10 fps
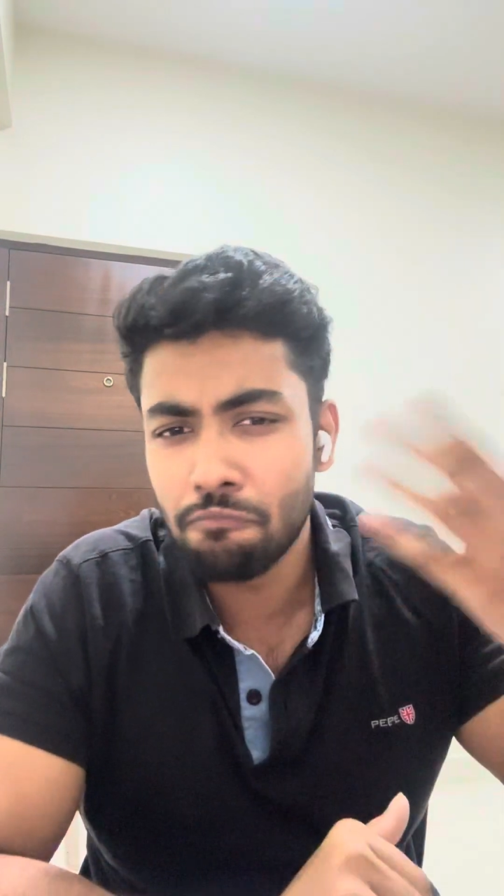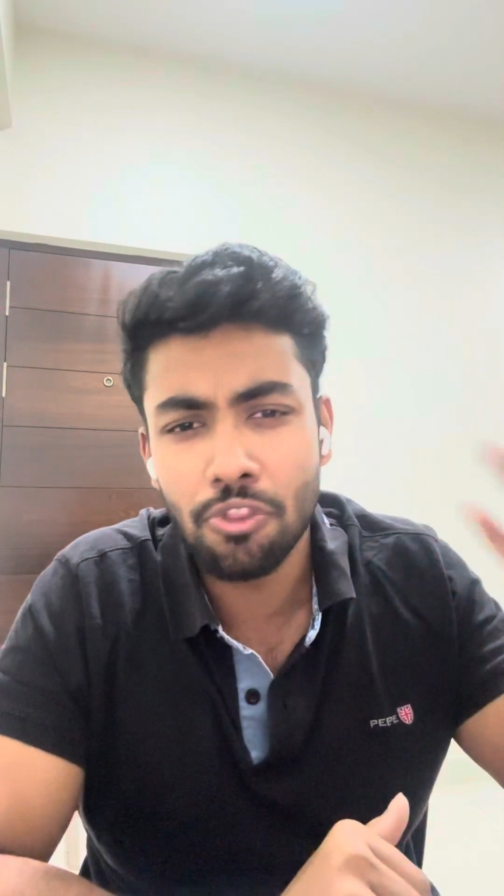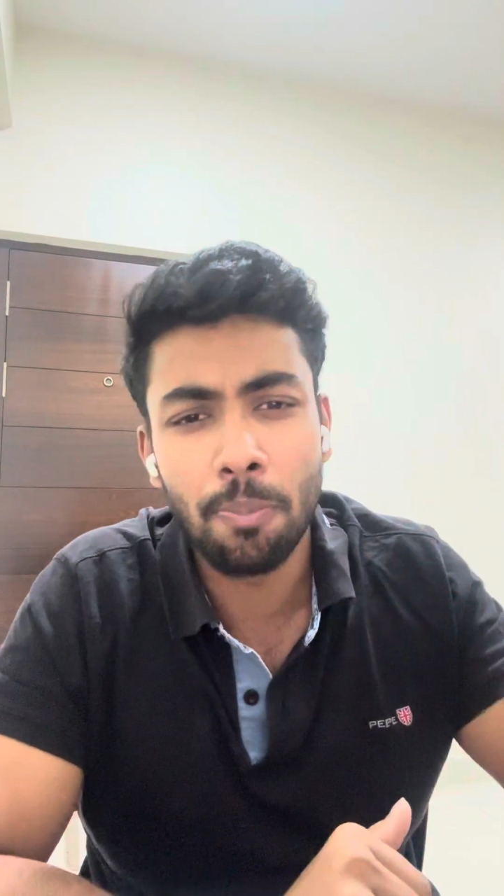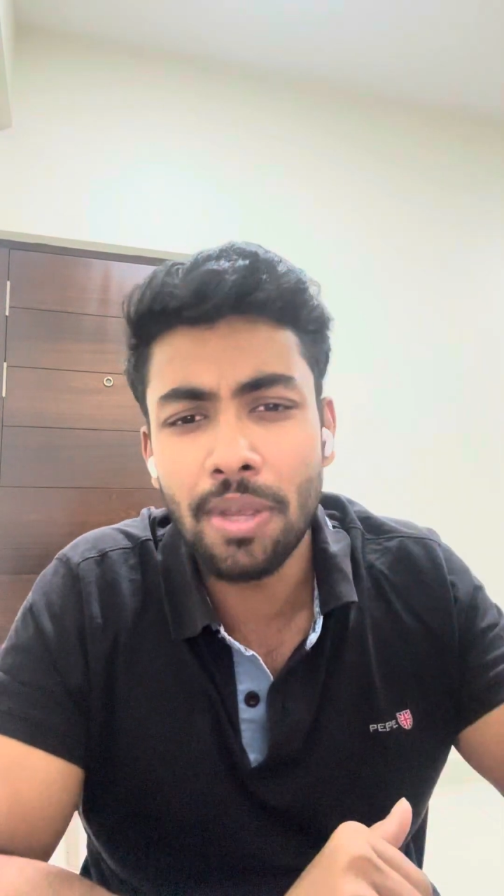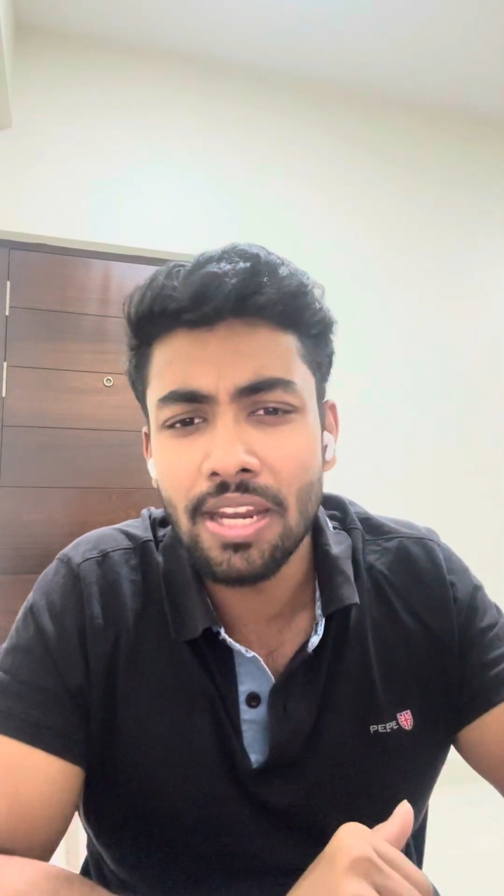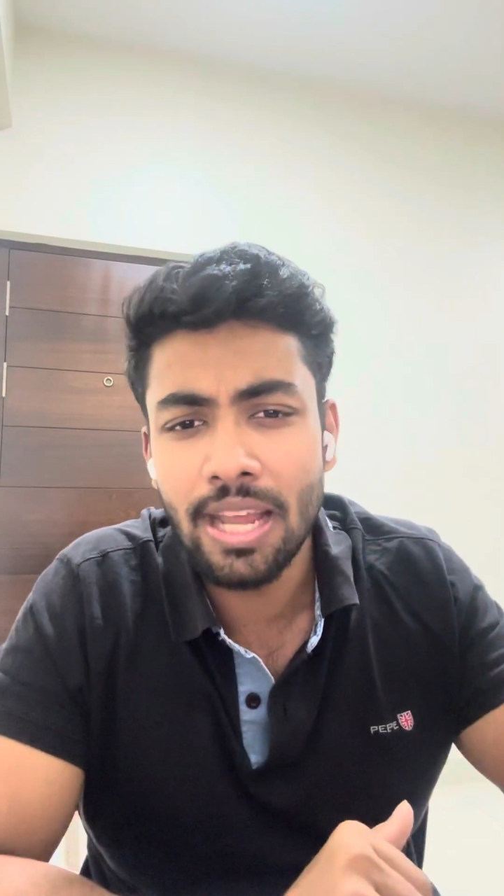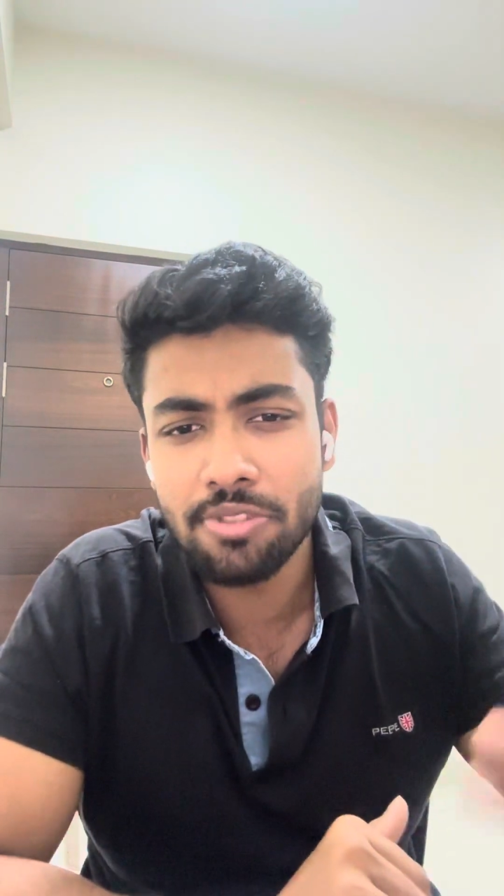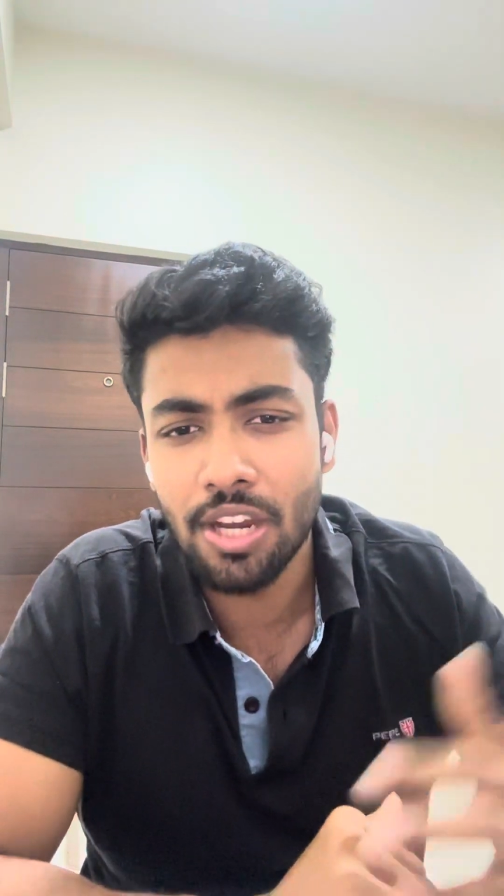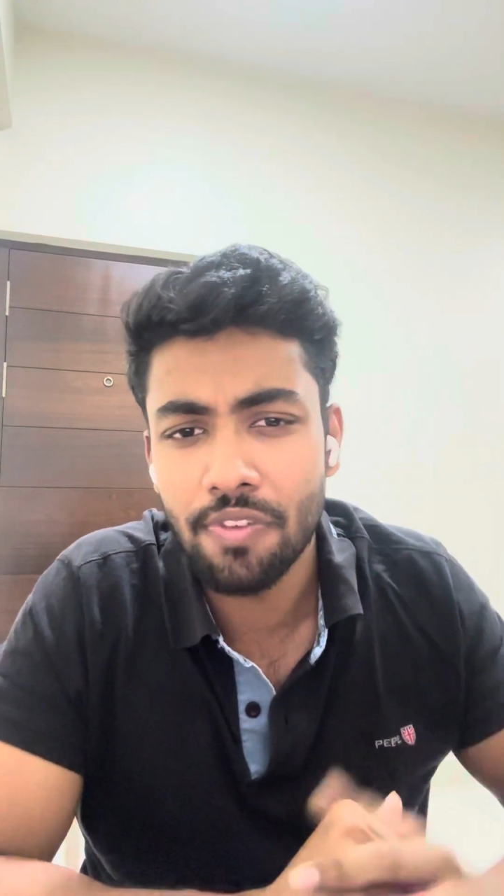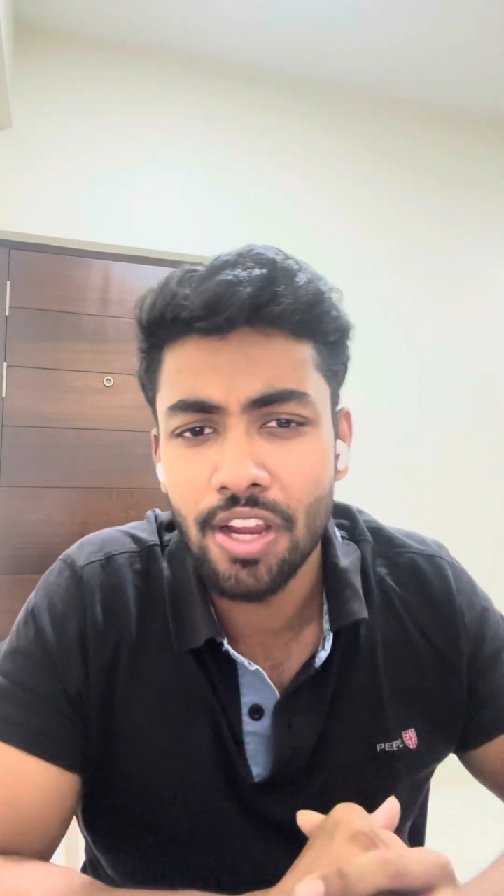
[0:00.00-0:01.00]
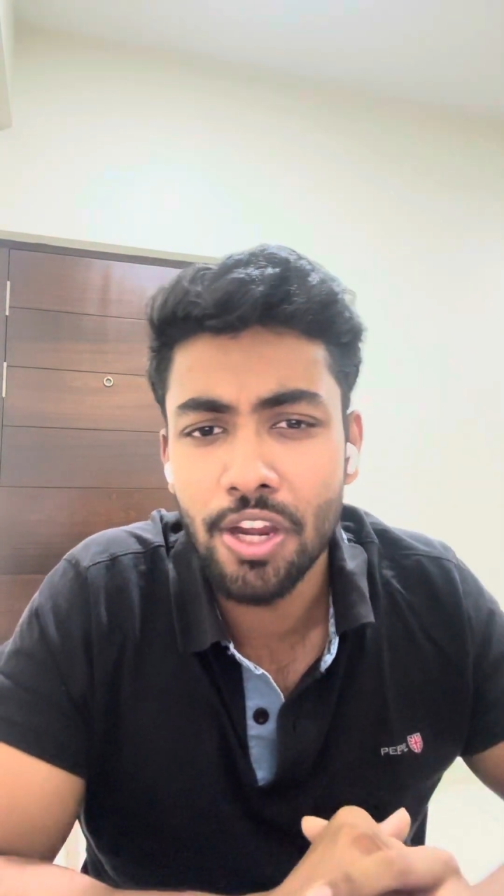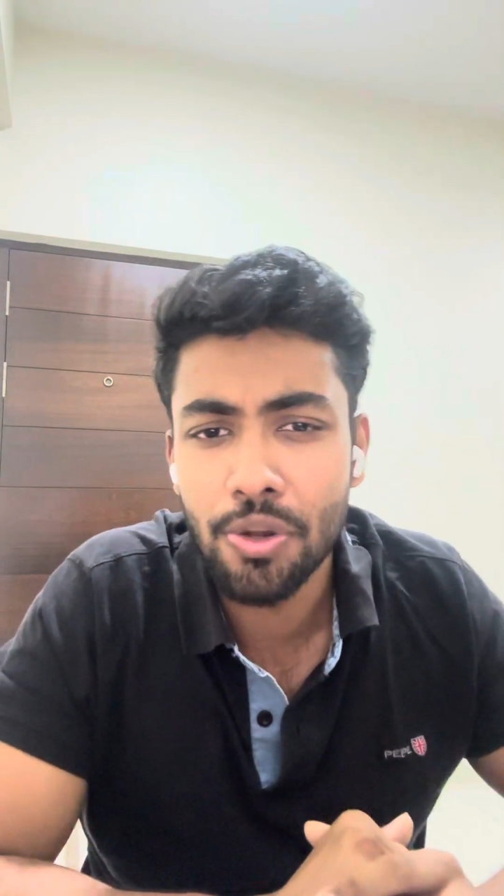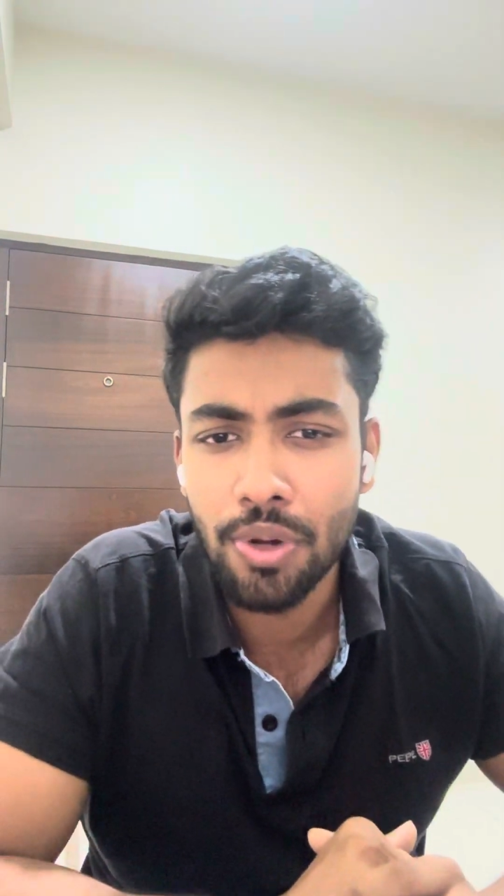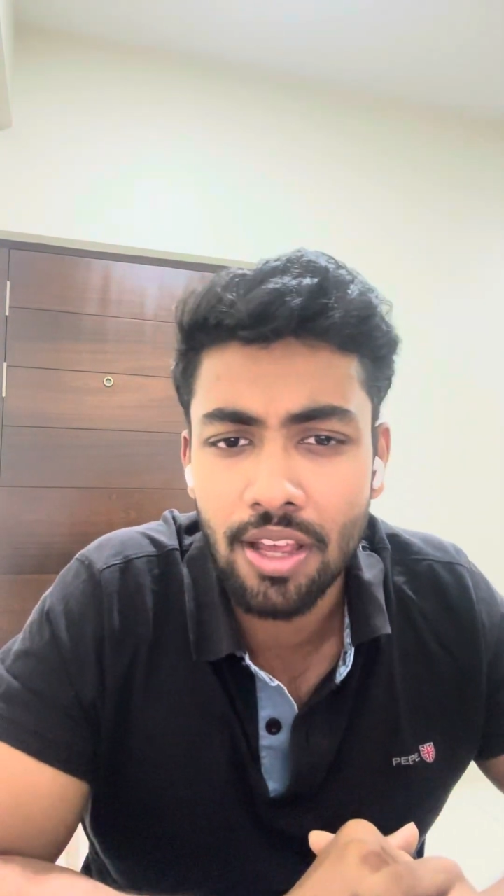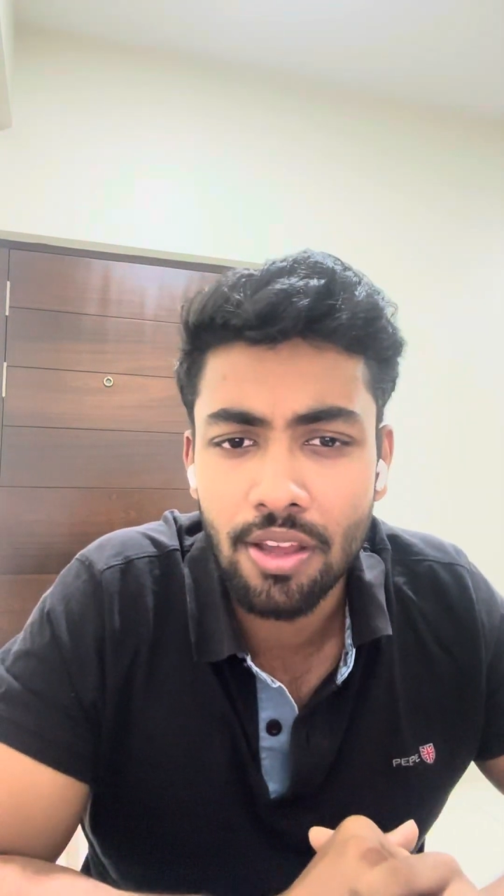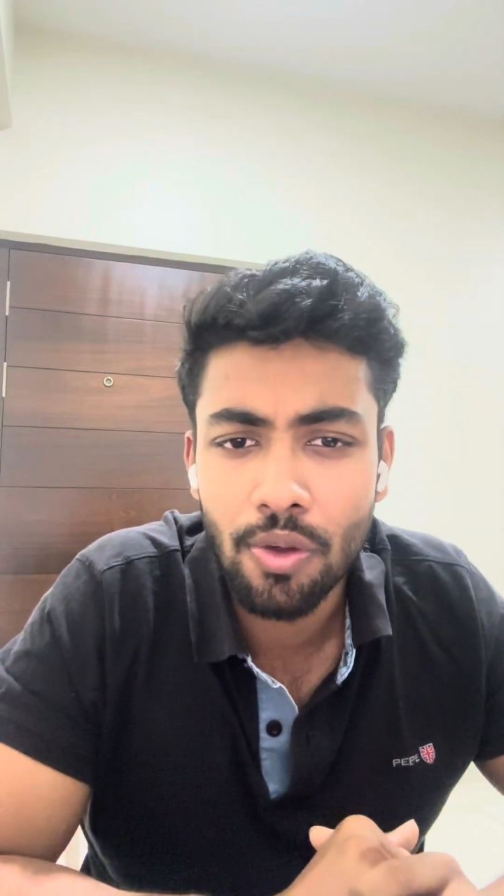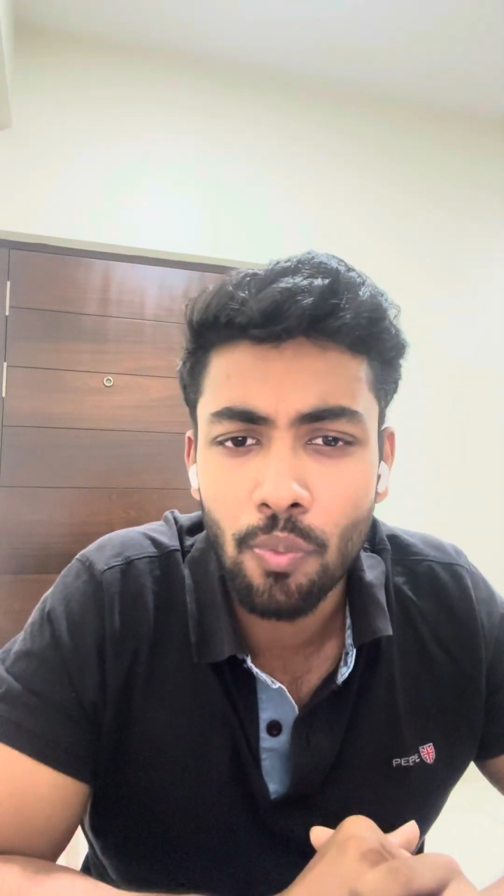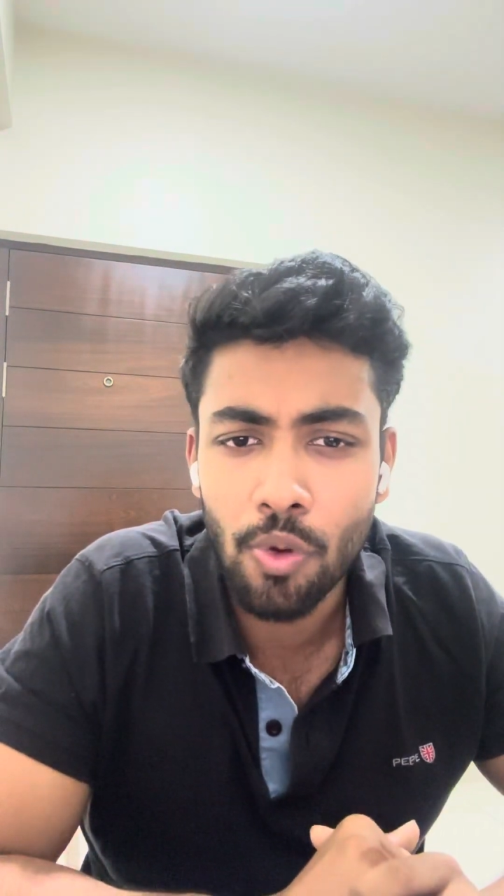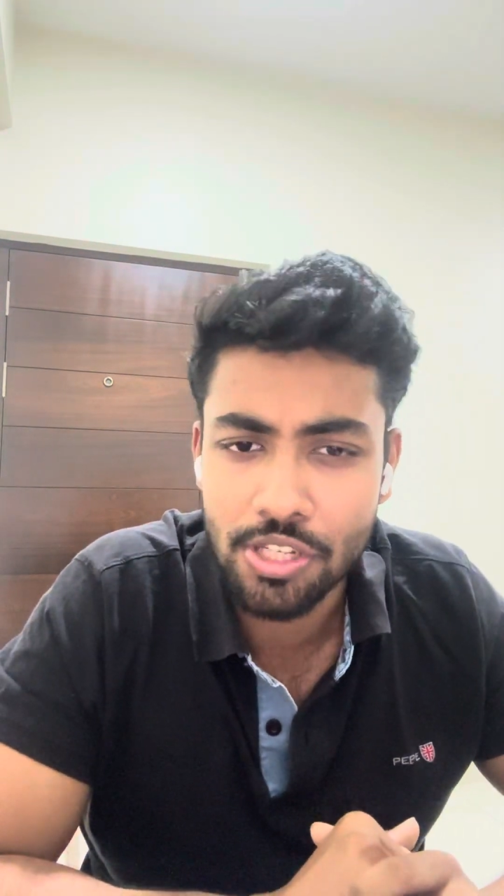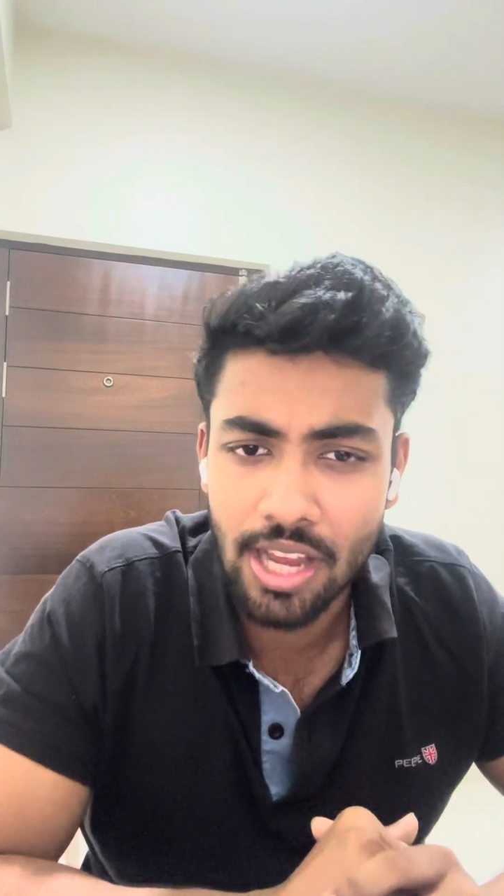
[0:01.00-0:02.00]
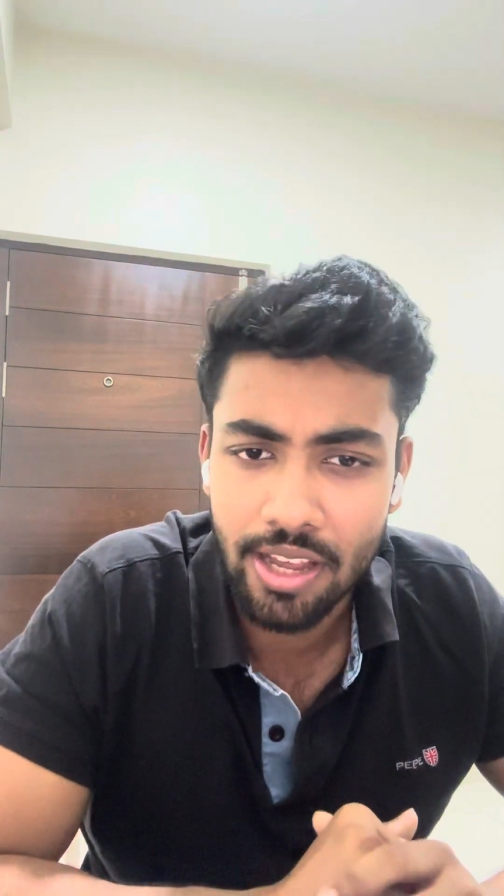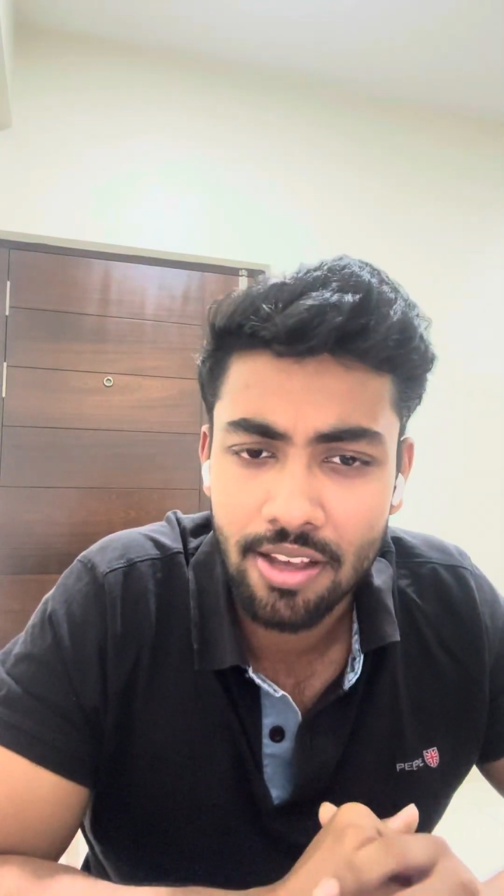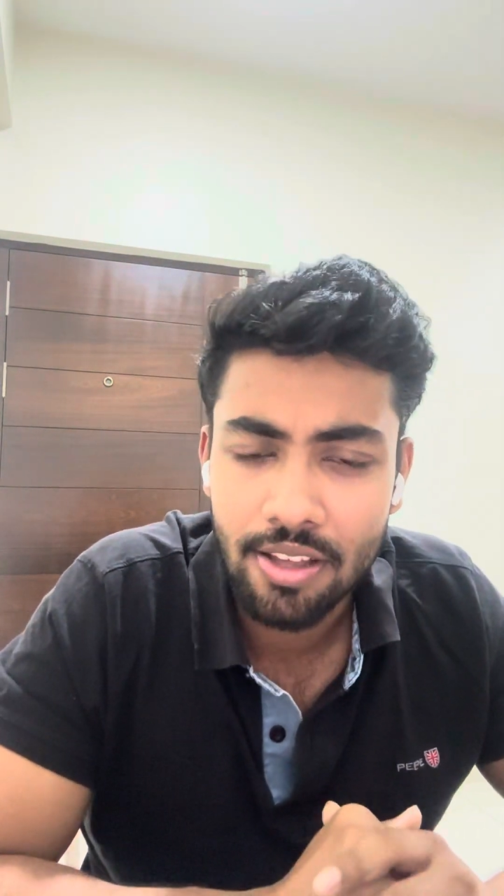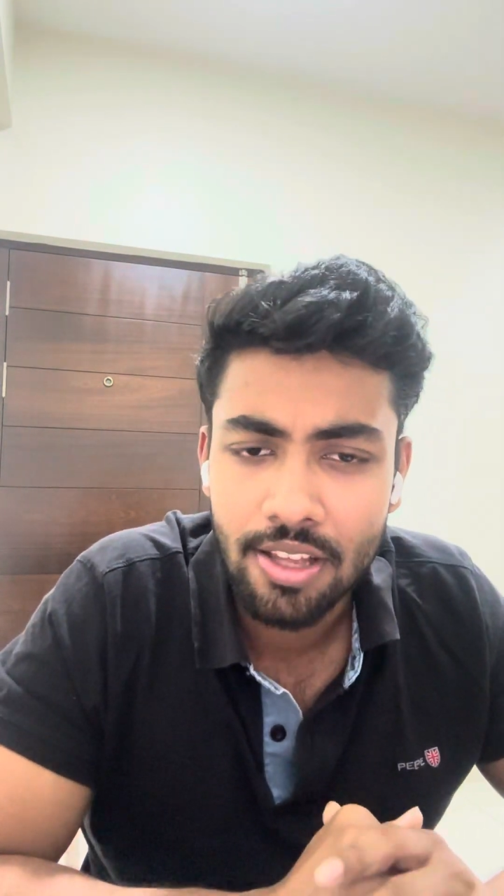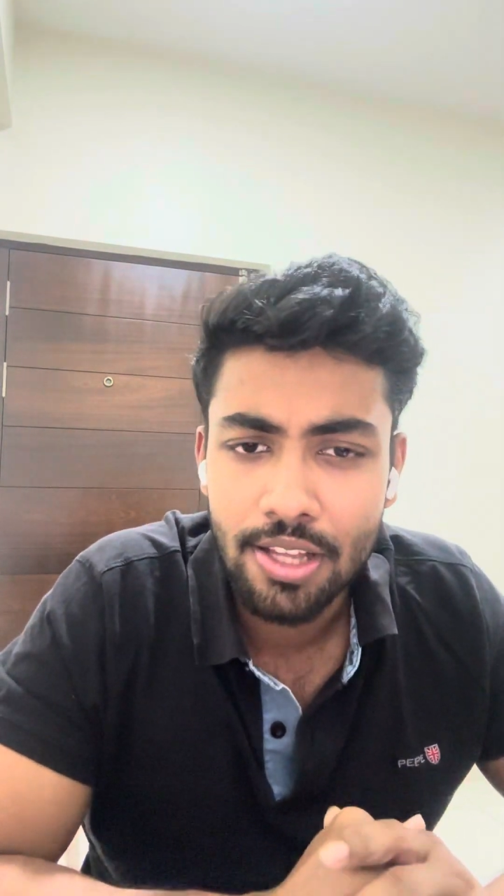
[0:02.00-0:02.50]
the big names that we hear today was like.